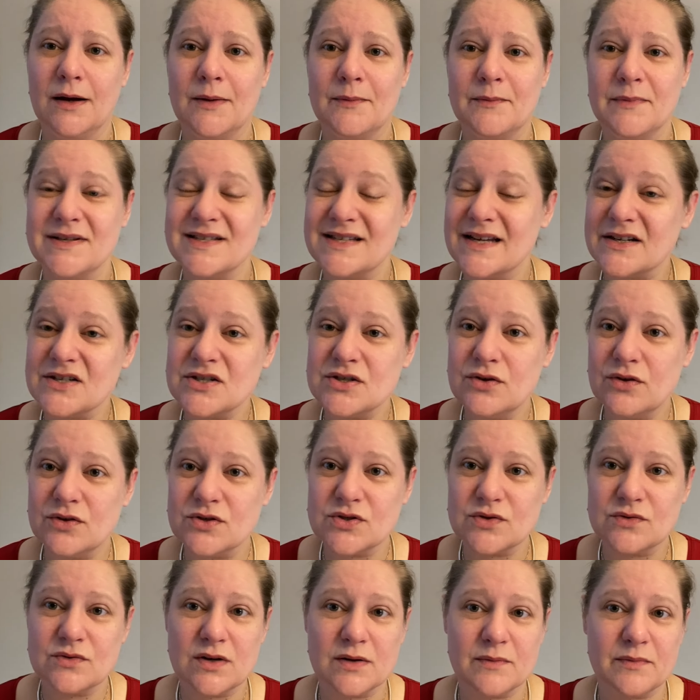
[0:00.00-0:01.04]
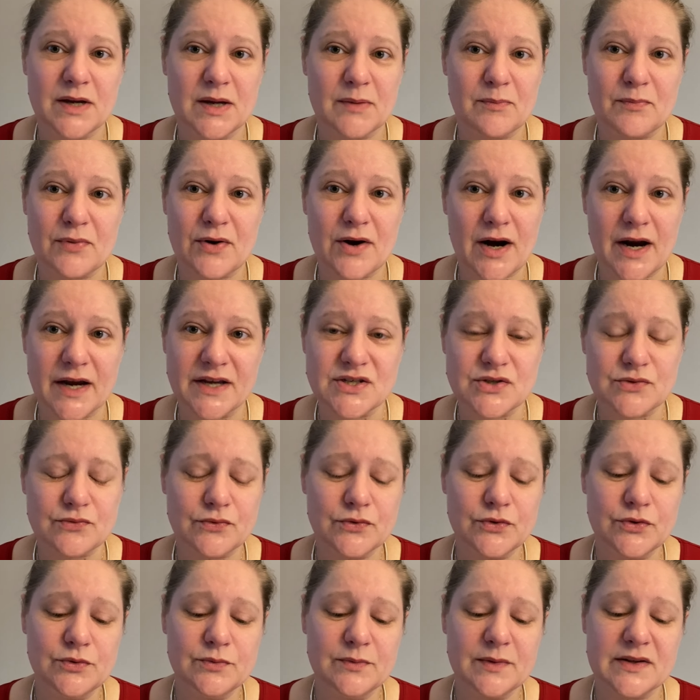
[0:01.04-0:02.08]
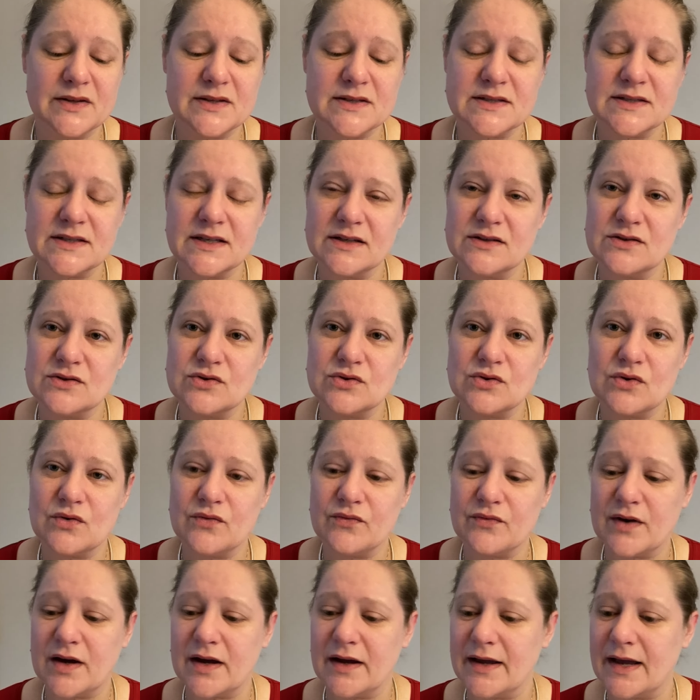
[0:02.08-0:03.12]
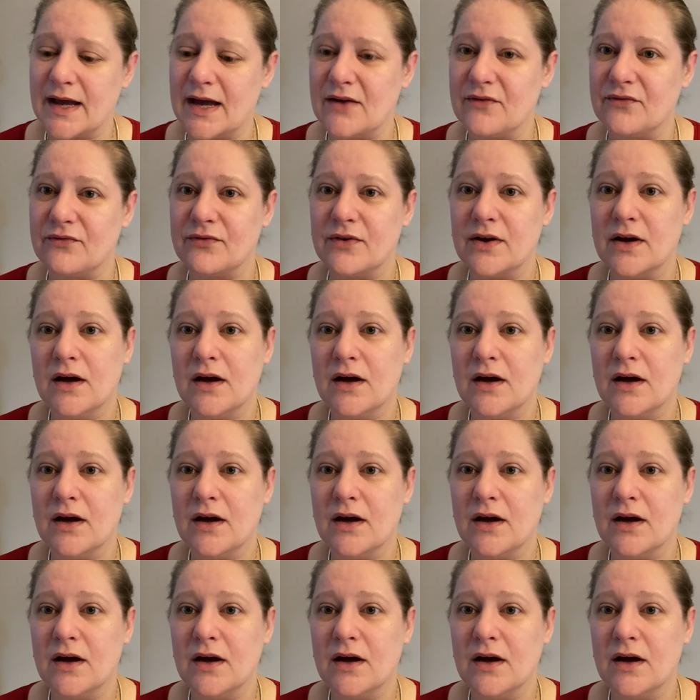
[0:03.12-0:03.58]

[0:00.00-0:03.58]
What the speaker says: it's actually also a prize room in the sense of I have